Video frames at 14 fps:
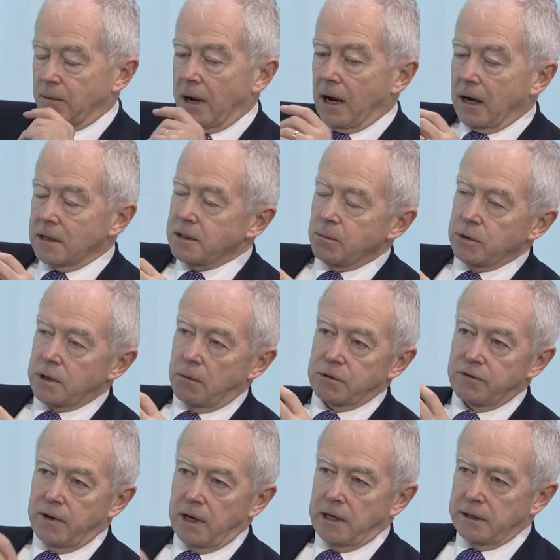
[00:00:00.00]
a way, I suppose I
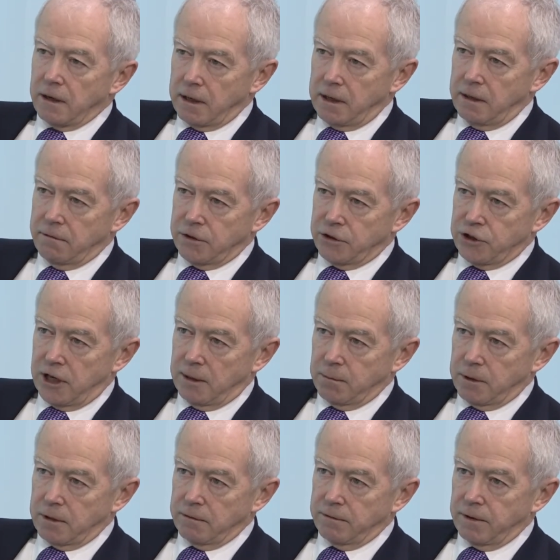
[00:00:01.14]
was fairly naive as
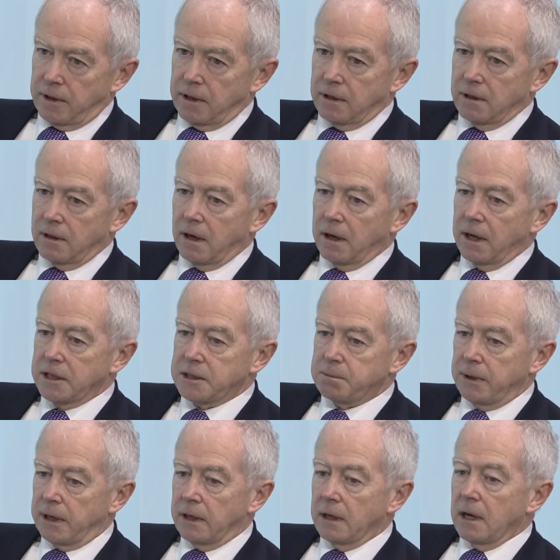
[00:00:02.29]
chairman of
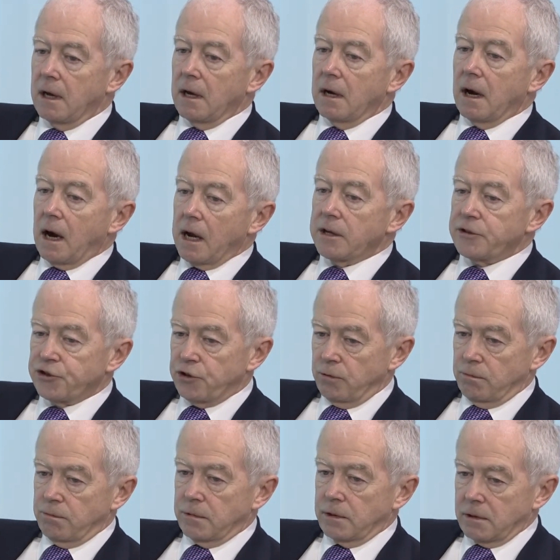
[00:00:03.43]
ISB. I
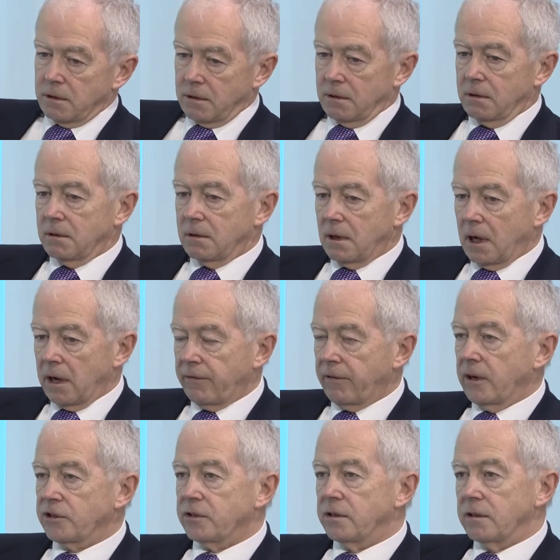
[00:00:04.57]
assumed
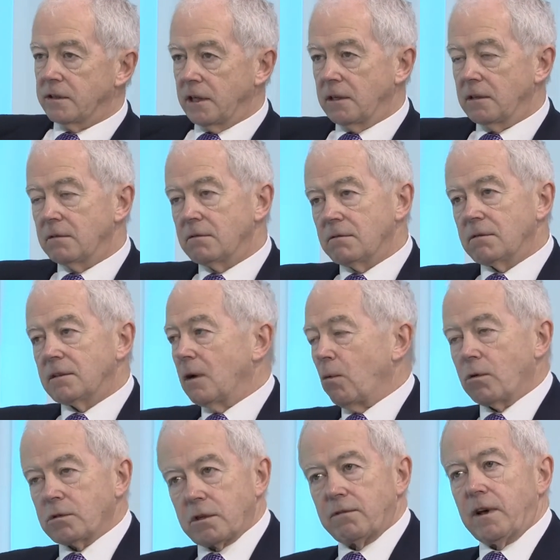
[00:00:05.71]
IFRS 13, there
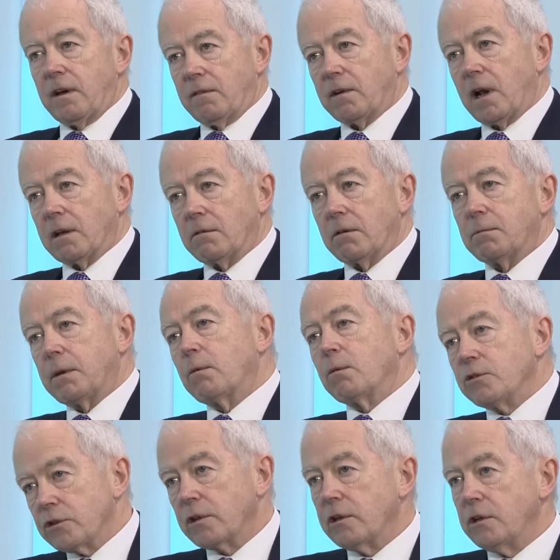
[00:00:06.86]
was a fair value and people
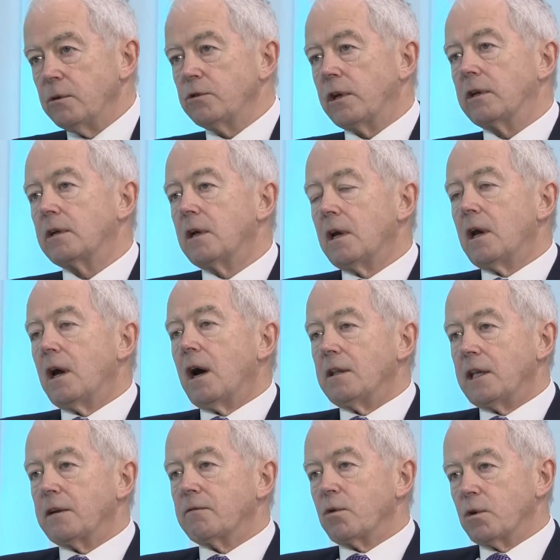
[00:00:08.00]
were just going to use it.
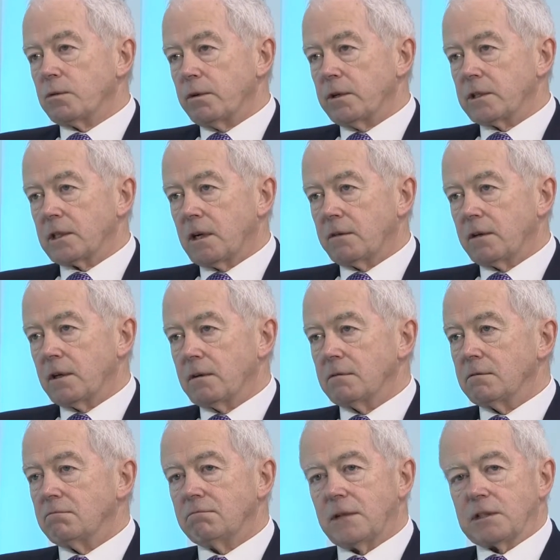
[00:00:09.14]
And then, of course, we
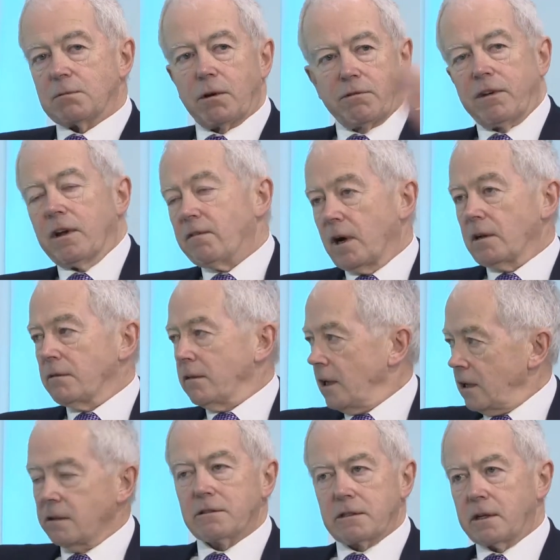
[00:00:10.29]
discover there's one fair value
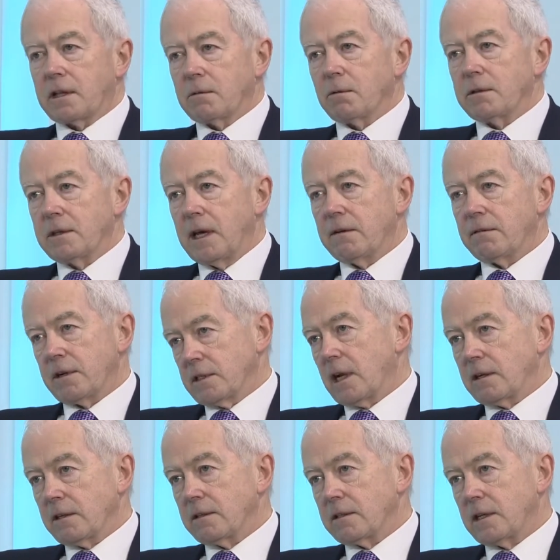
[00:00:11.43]
here and there's another one there for
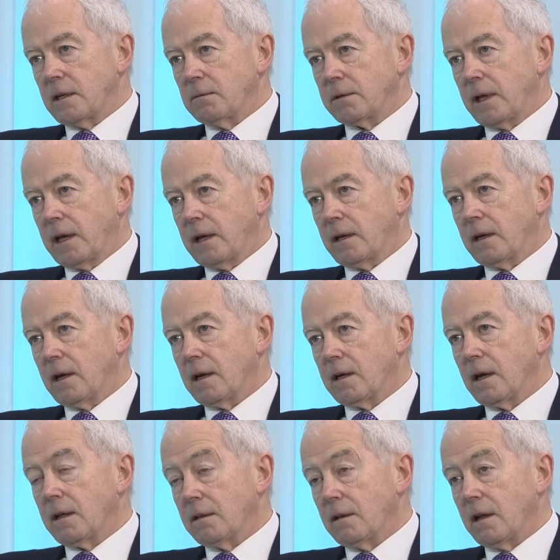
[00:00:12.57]
exactly the same thing.
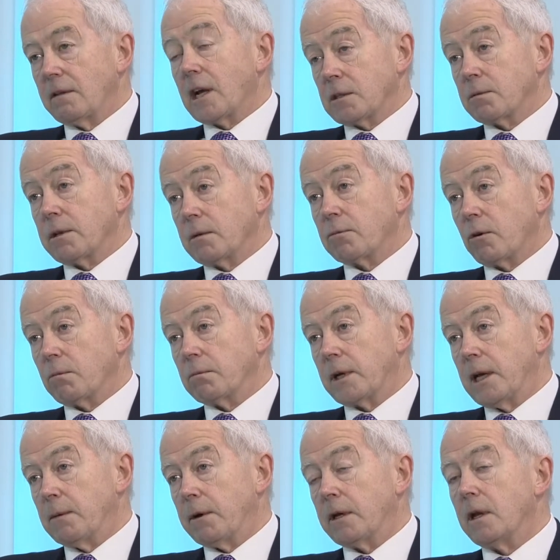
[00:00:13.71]
And that's where the problem
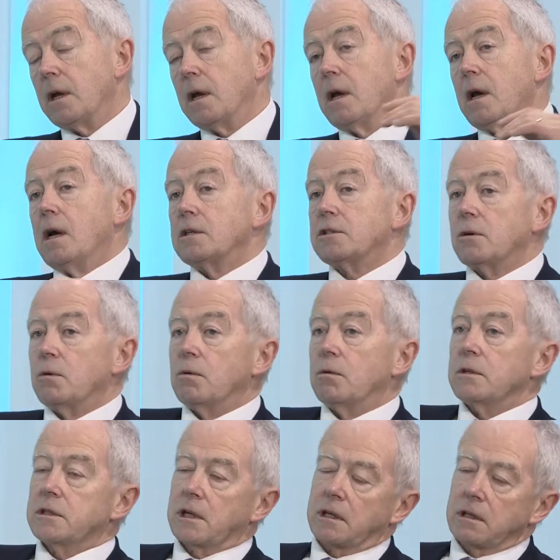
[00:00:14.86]
came in.
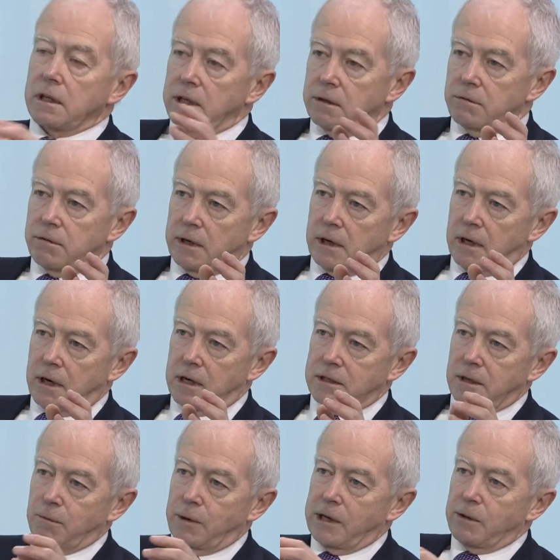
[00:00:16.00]
So suddenly you
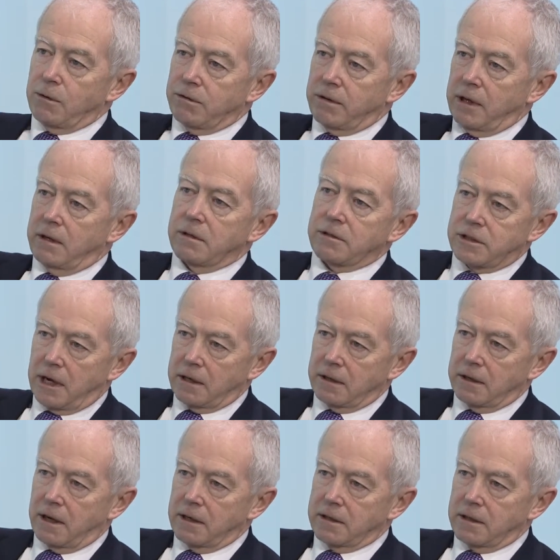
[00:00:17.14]
realize that where you think you're
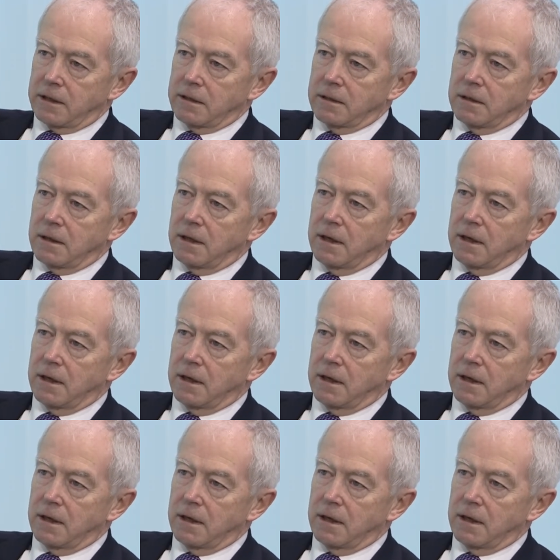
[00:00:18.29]
standardizing,